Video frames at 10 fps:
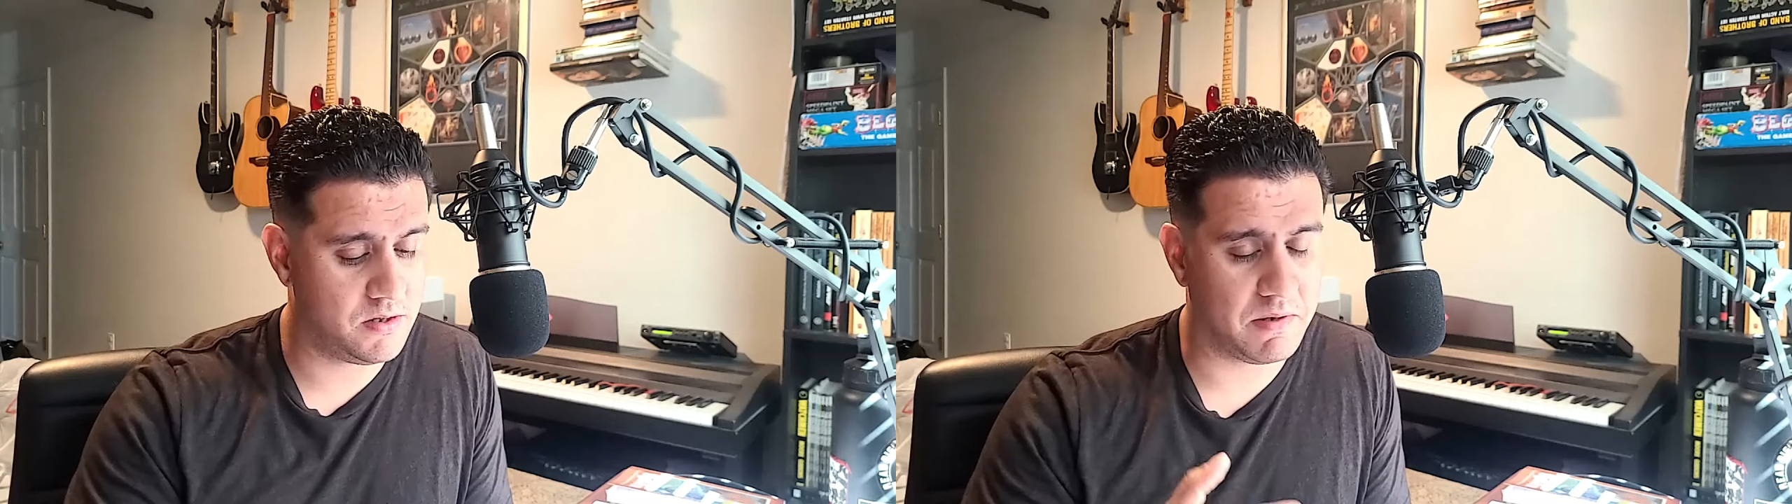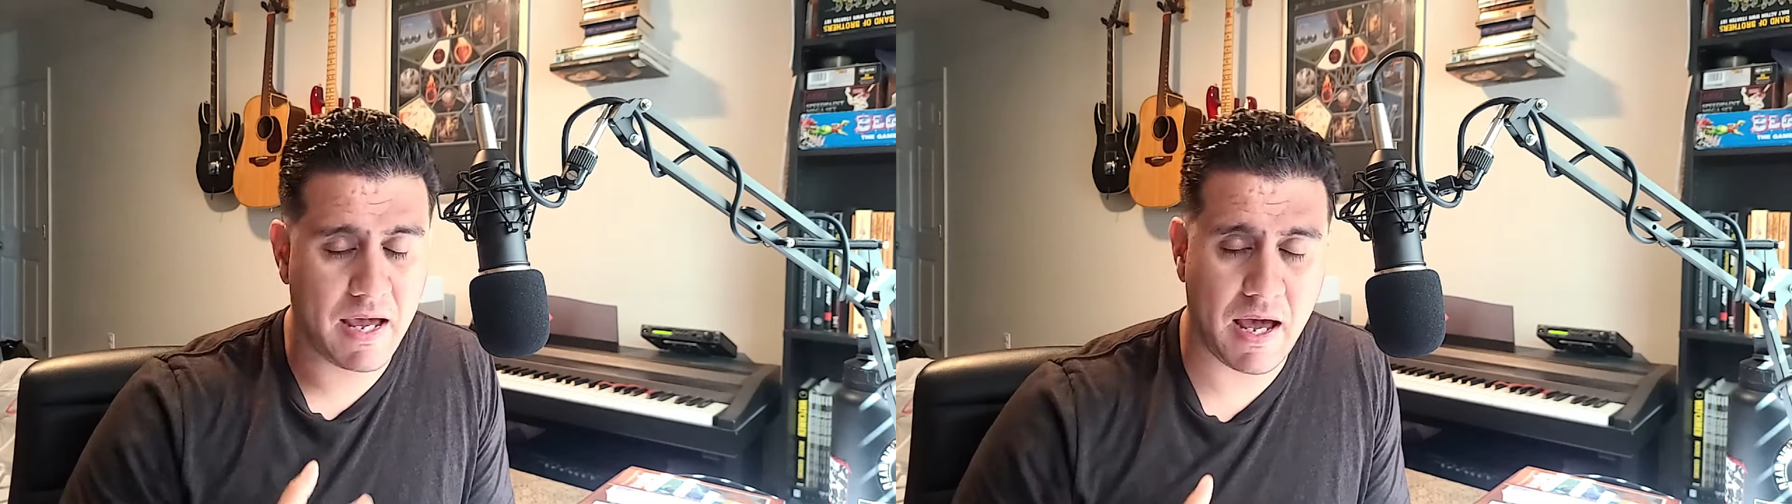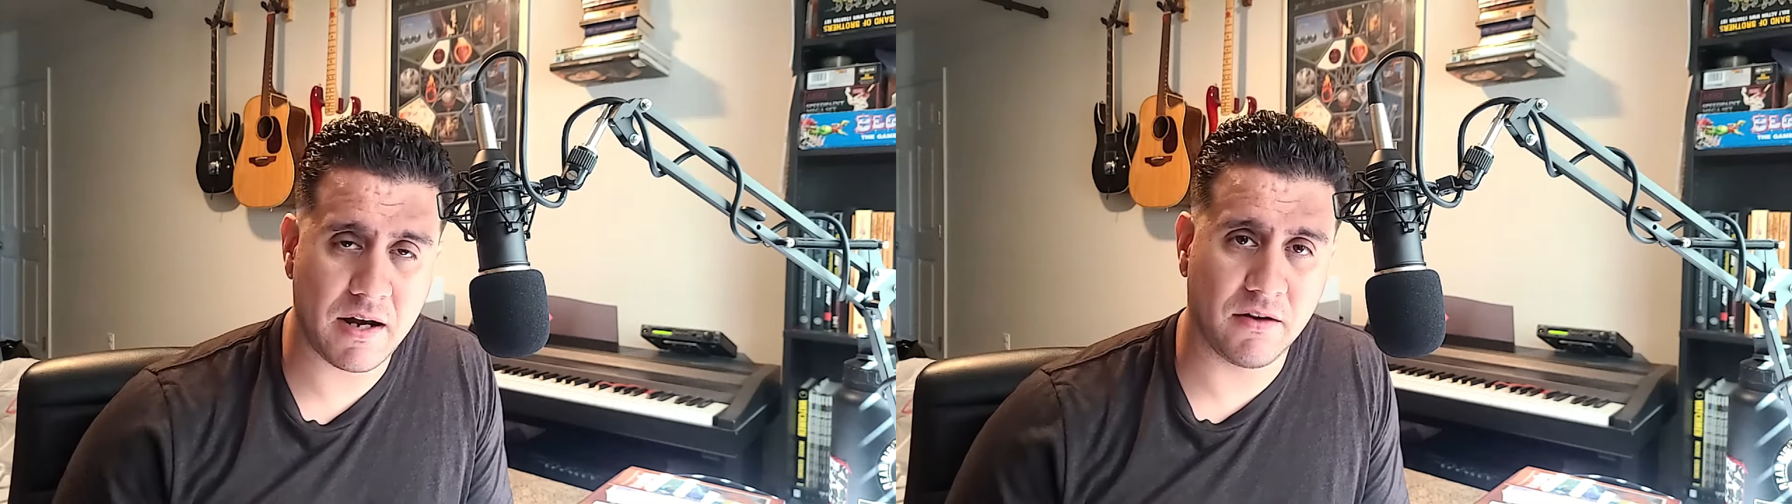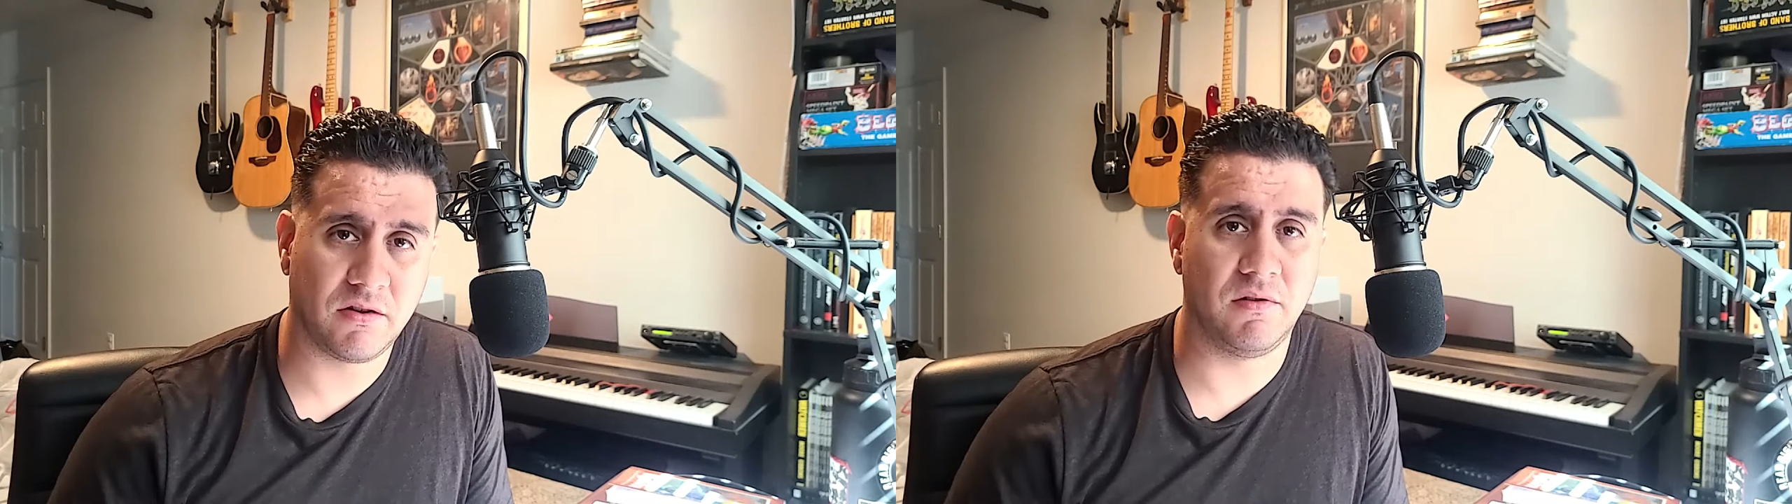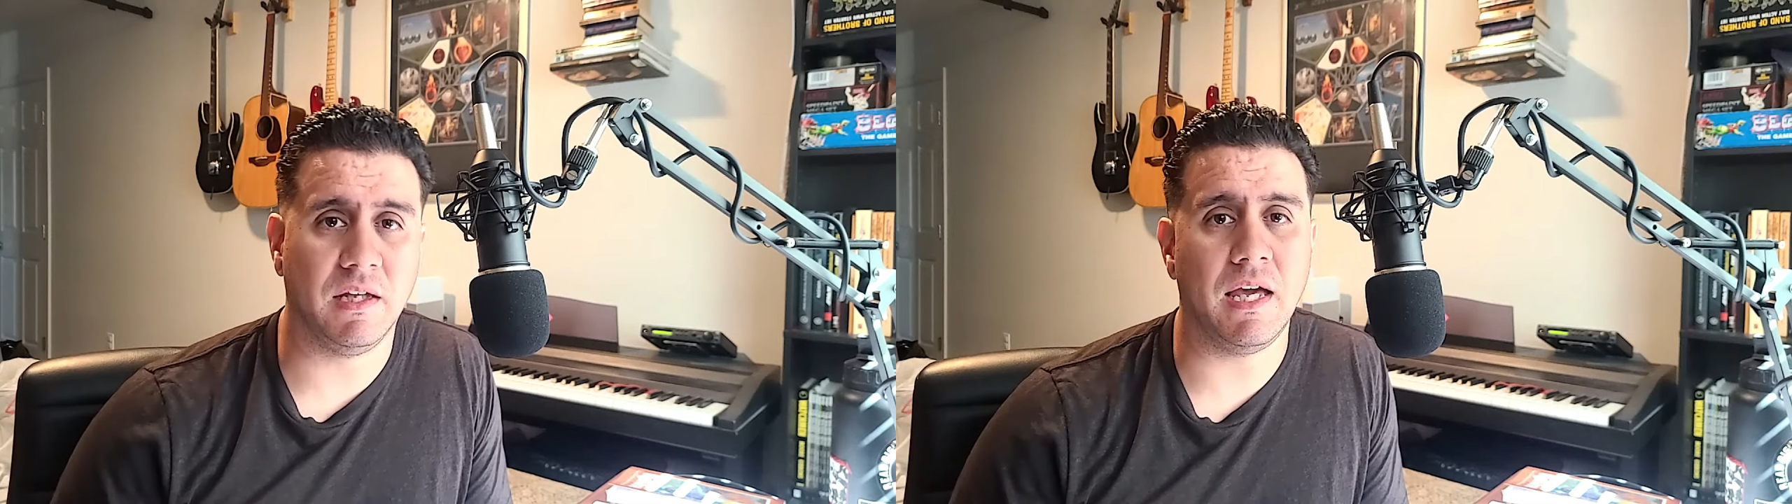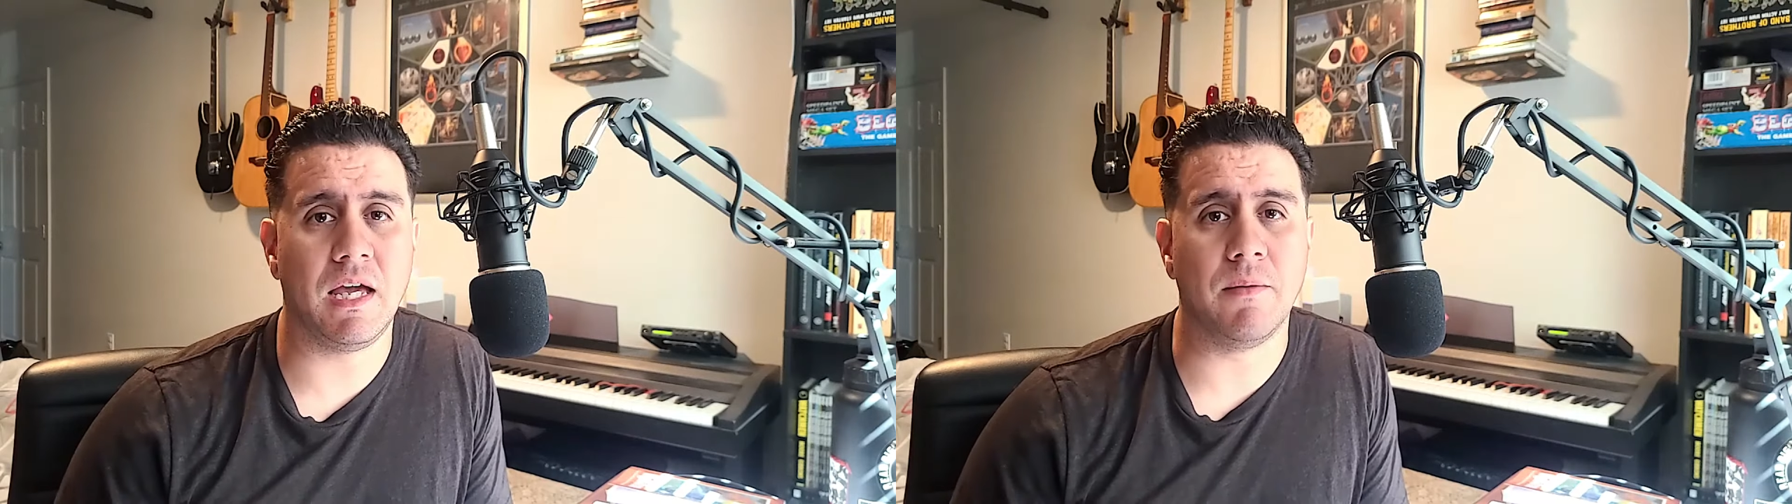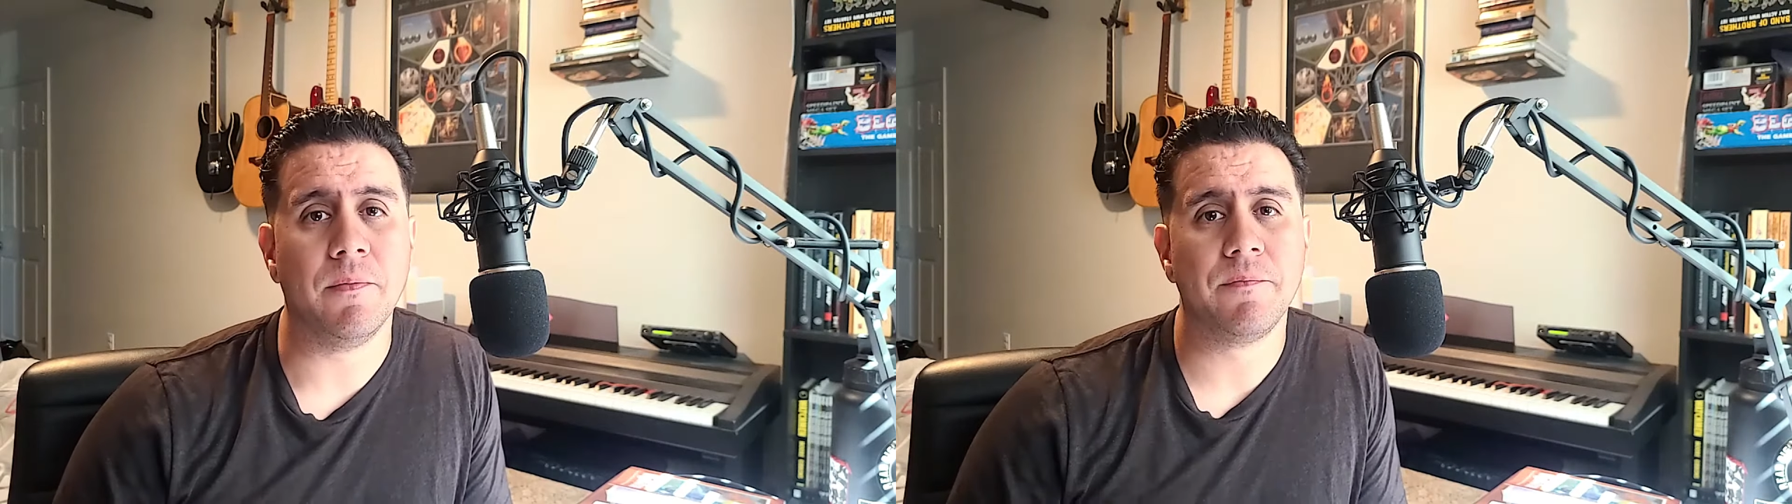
mechanics of the game.